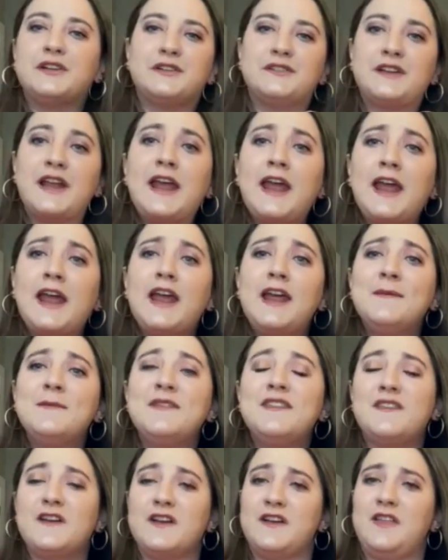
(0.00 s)

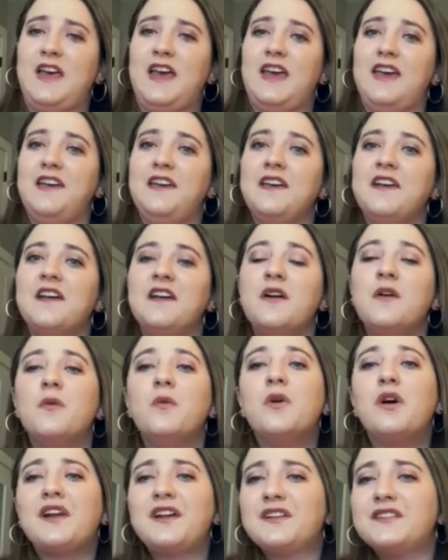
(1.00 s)
name, they like
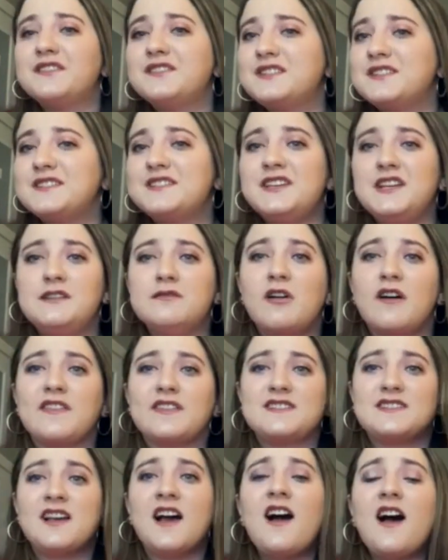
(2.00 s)
want to see you all
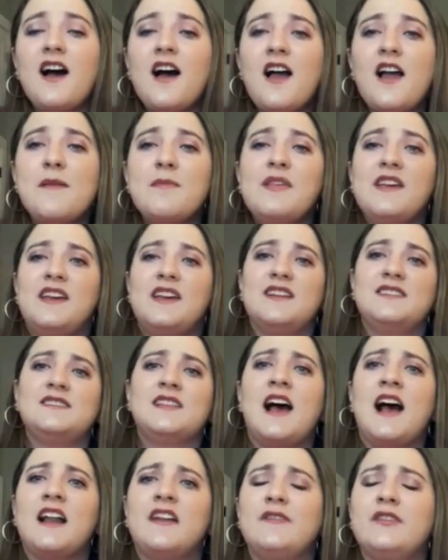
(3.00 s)
the time, they get
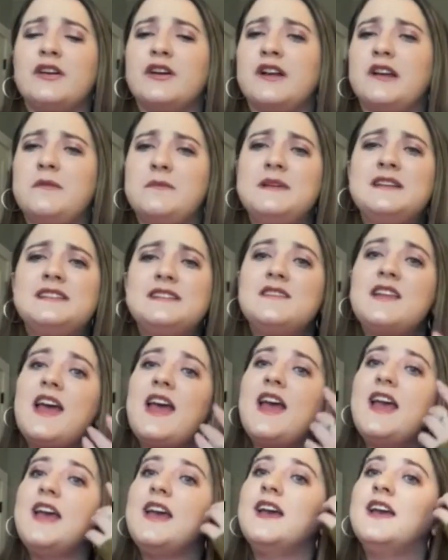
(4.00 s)
sad if you're gonna miss a
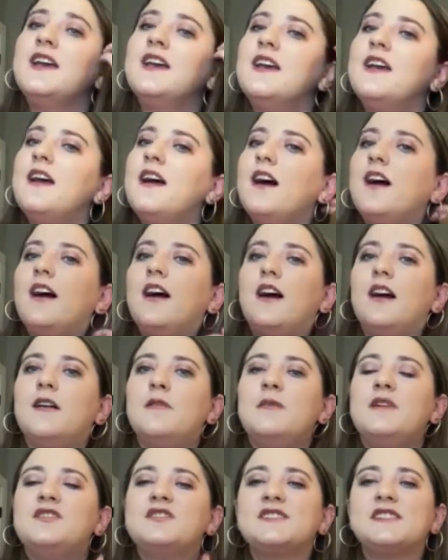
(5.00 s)
day,
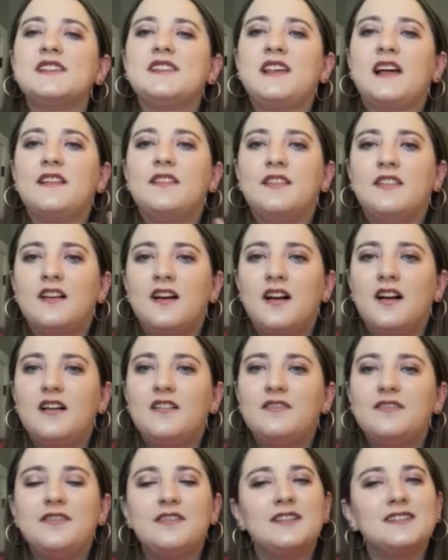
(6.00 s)
and just like that
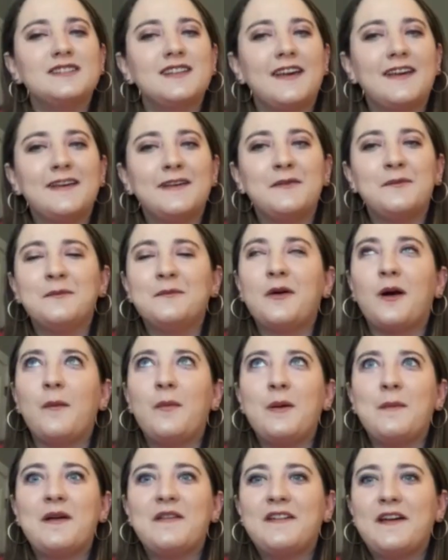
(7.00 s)
love is like
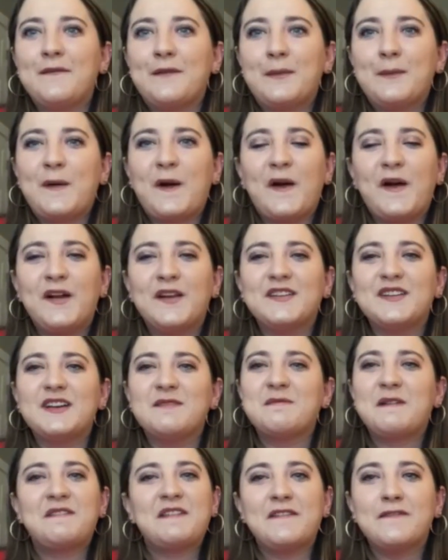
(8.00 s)
probably my favorite part
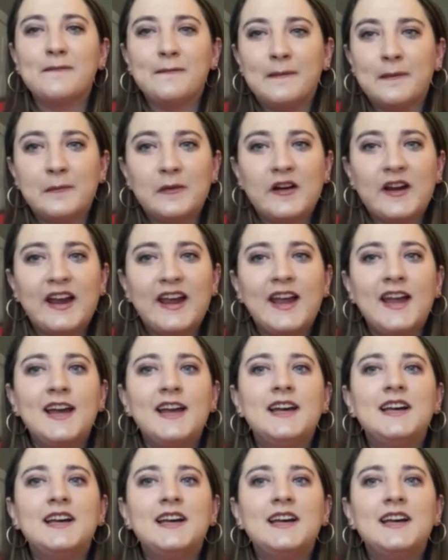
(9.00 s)
and my favorite memory.